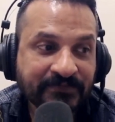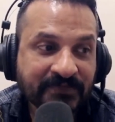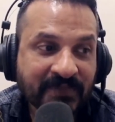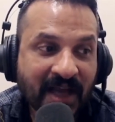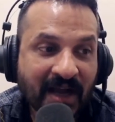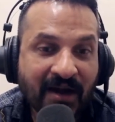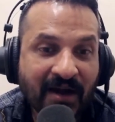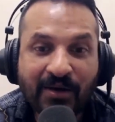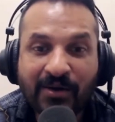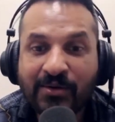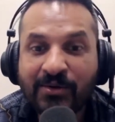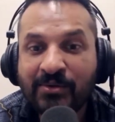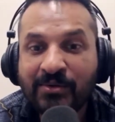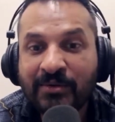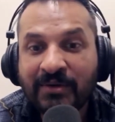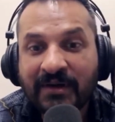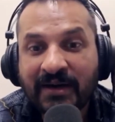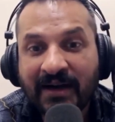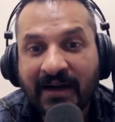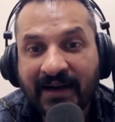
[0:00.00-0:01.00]
how
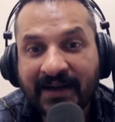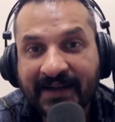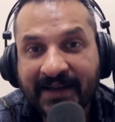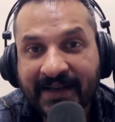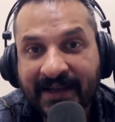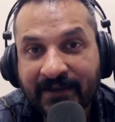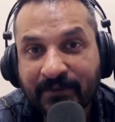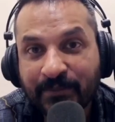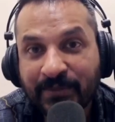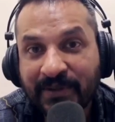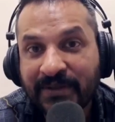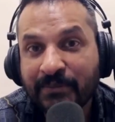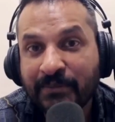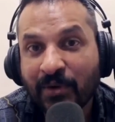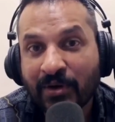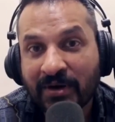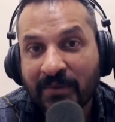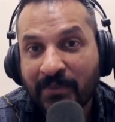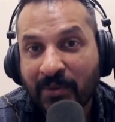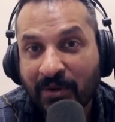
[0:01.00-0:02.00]
I can be
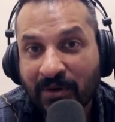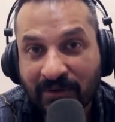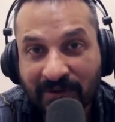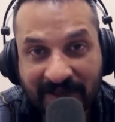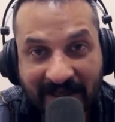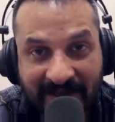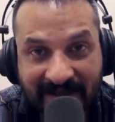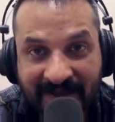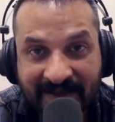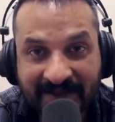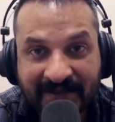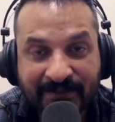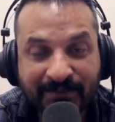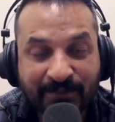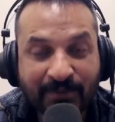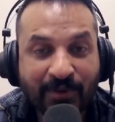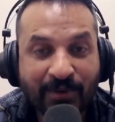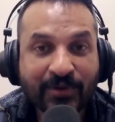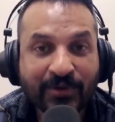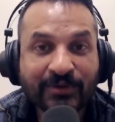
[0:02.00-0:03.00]
more and more authentic,
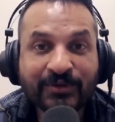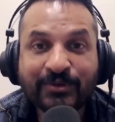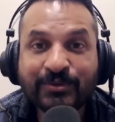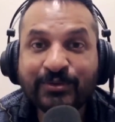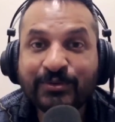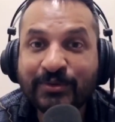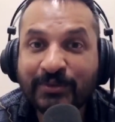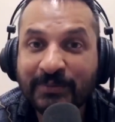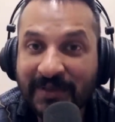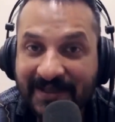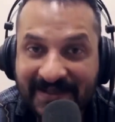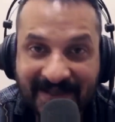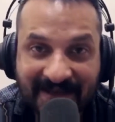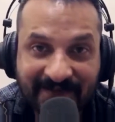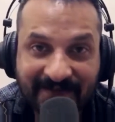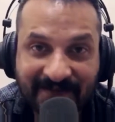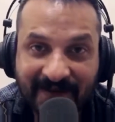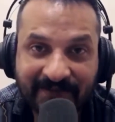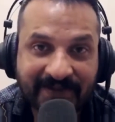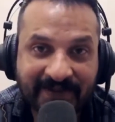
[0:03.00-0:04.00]
more true to myself
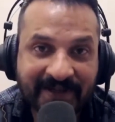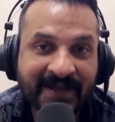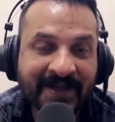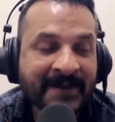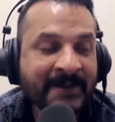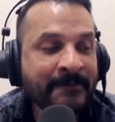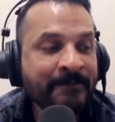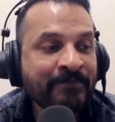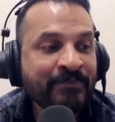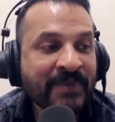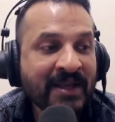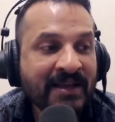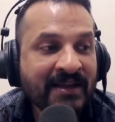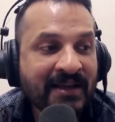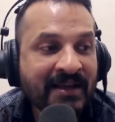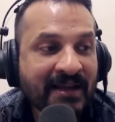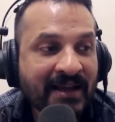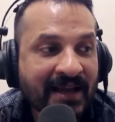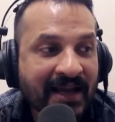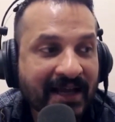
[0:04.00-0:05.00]
every day.
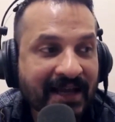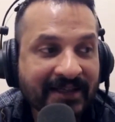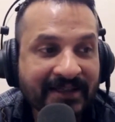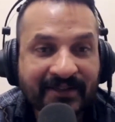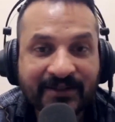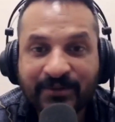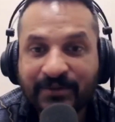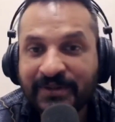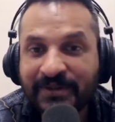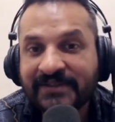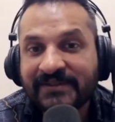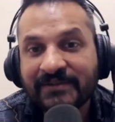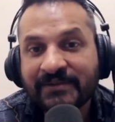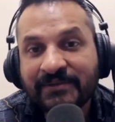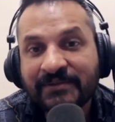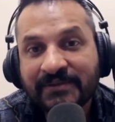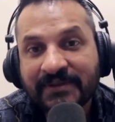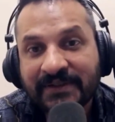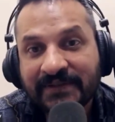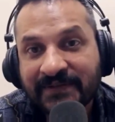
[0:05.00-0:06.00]
And in doing
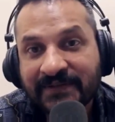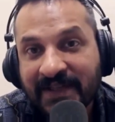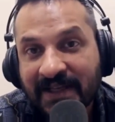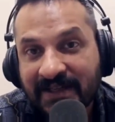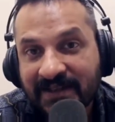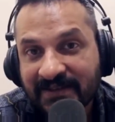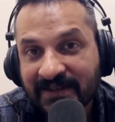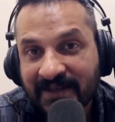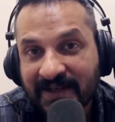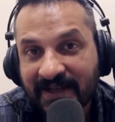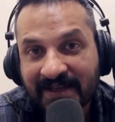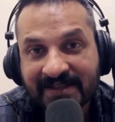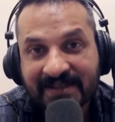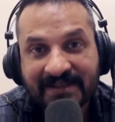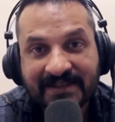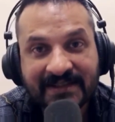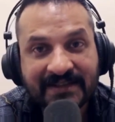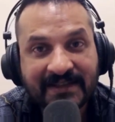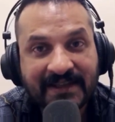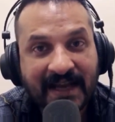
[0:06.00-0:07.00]
so, if there is a lesson
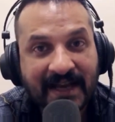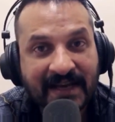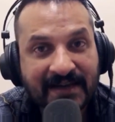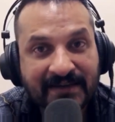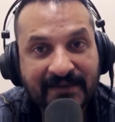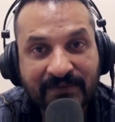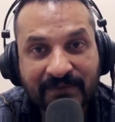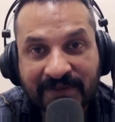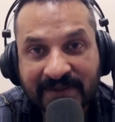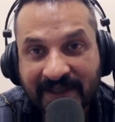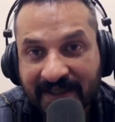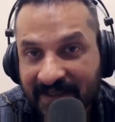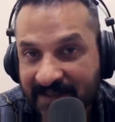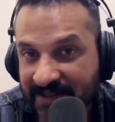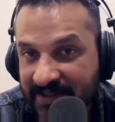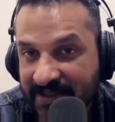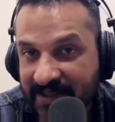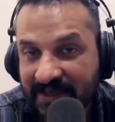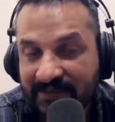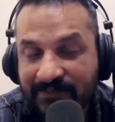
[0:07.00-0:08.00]
in that which I can
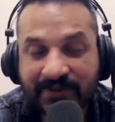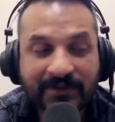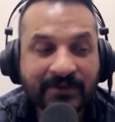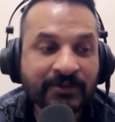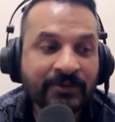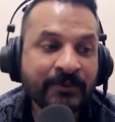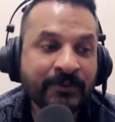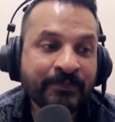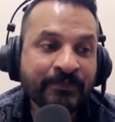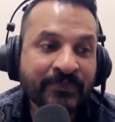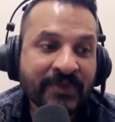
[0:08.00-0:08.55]
share with you,